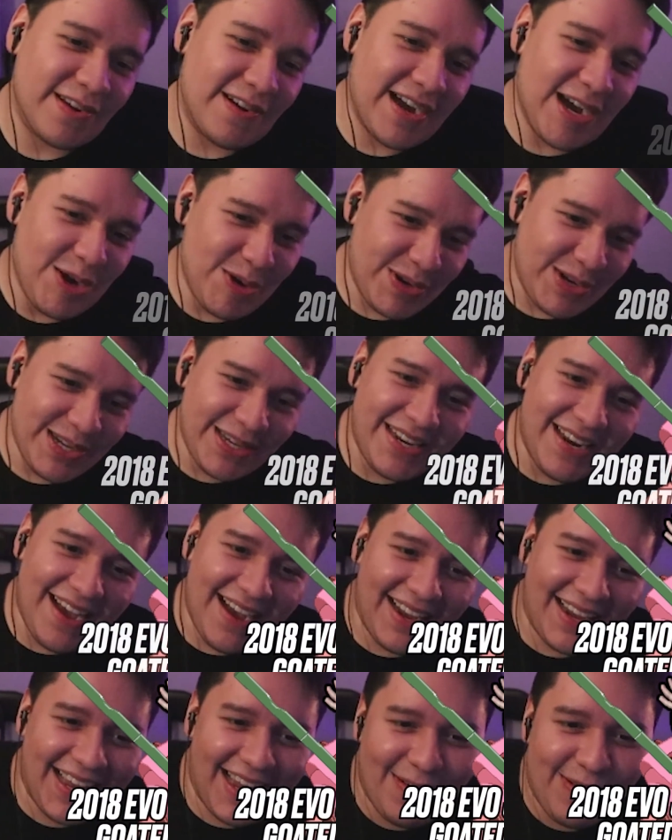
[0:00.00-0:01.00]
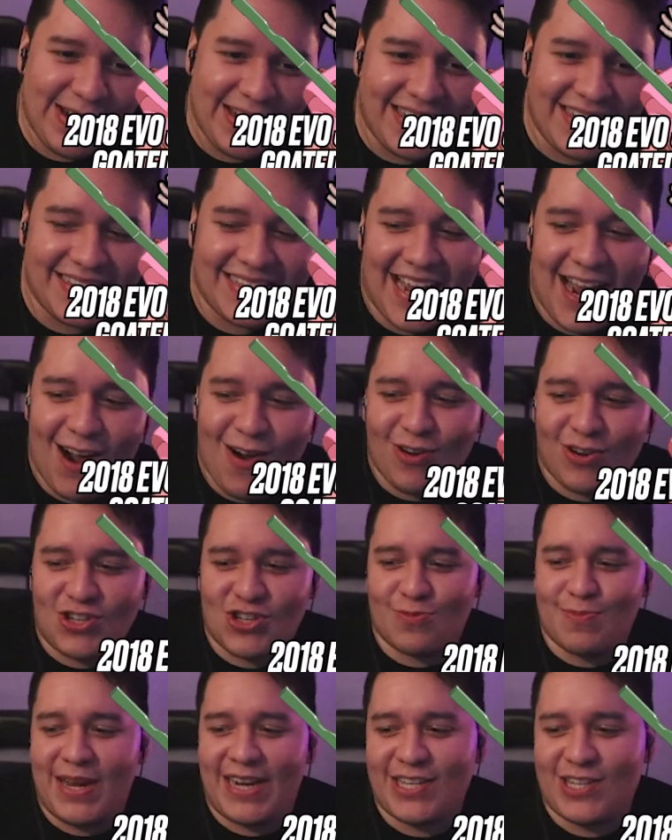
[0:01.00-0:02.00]
how good Nage was, how
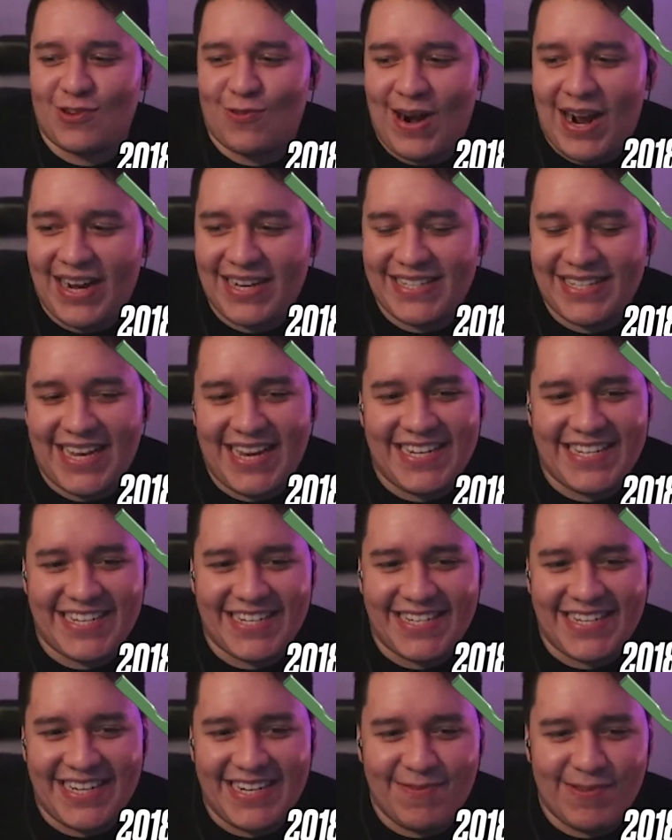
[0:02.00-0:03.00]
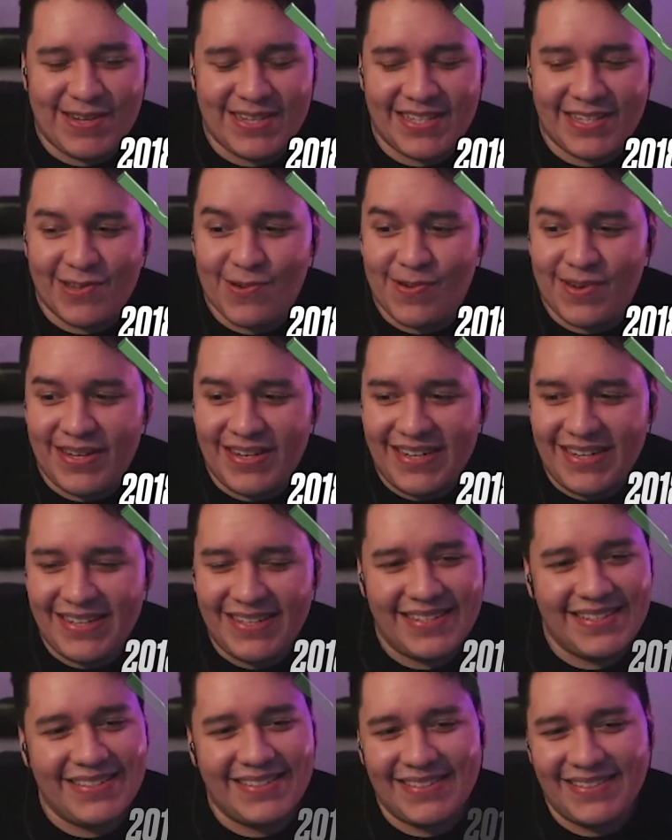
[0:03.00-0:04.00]
schmixerization he was doing,
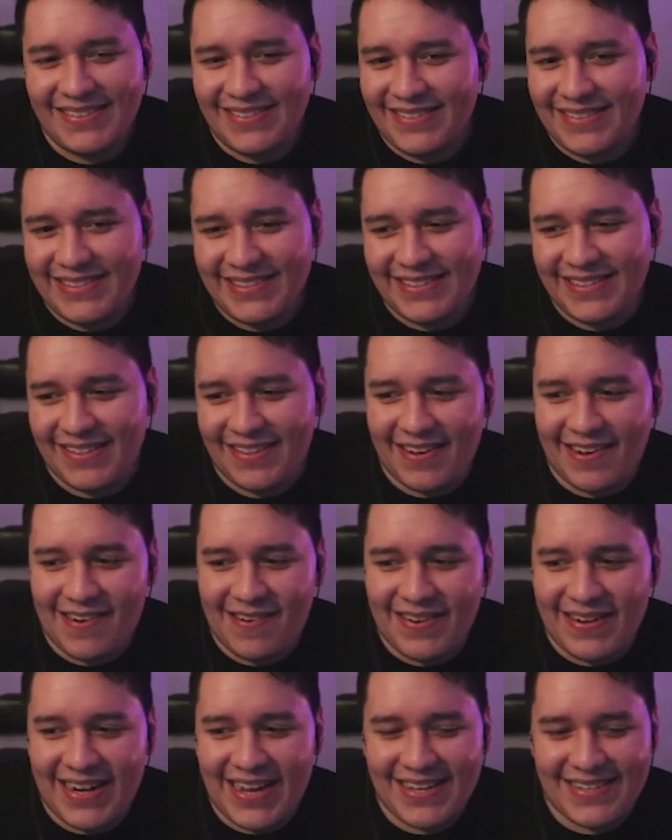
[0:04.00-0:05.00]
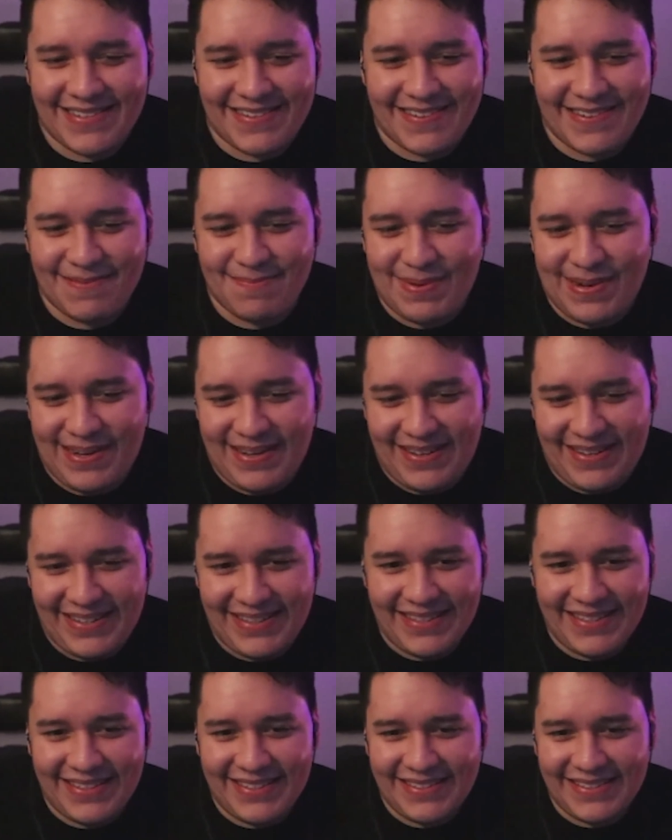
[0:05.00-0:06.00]
you know, in Xrd, but
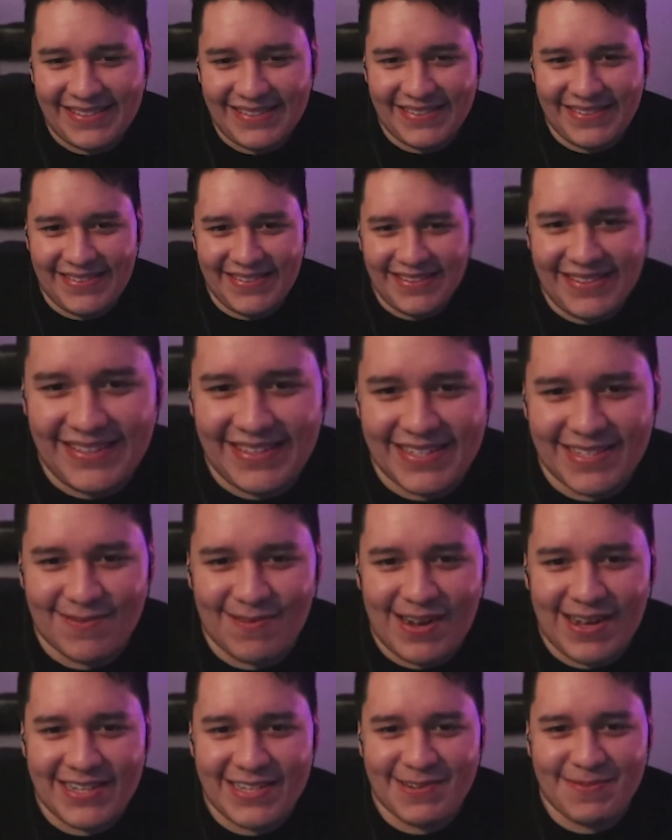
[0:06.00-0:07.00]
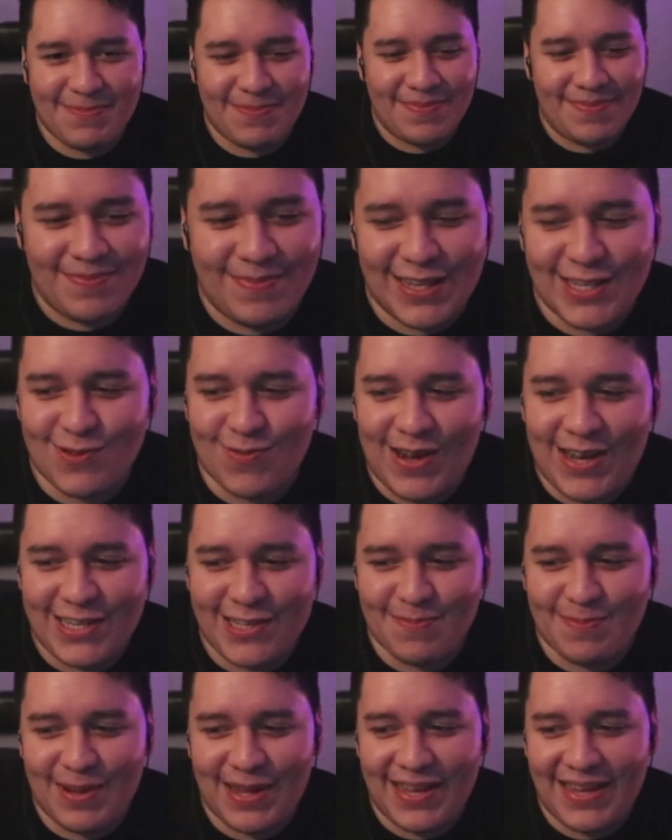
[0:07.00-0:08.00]
let's watch him. Let's watch
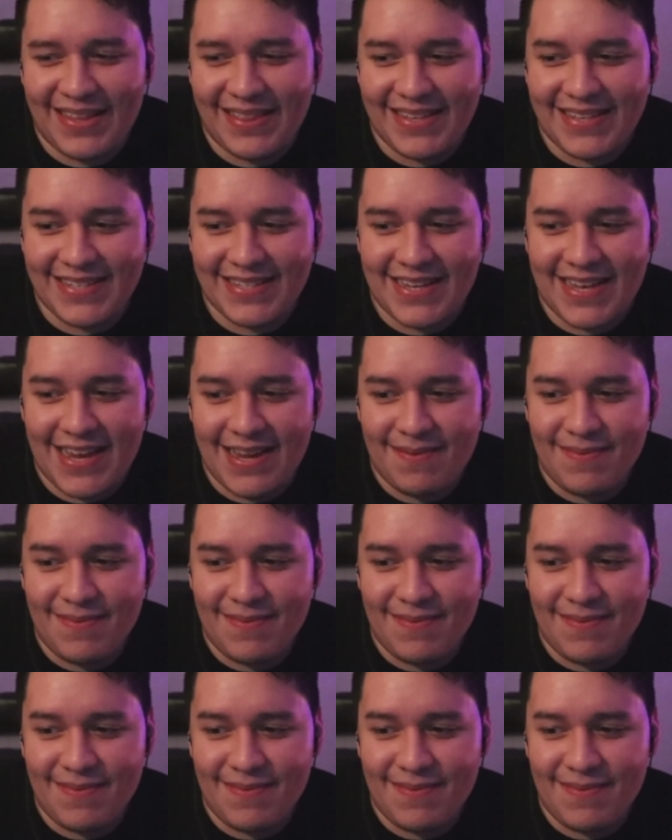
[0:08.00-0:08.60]
him play in this game.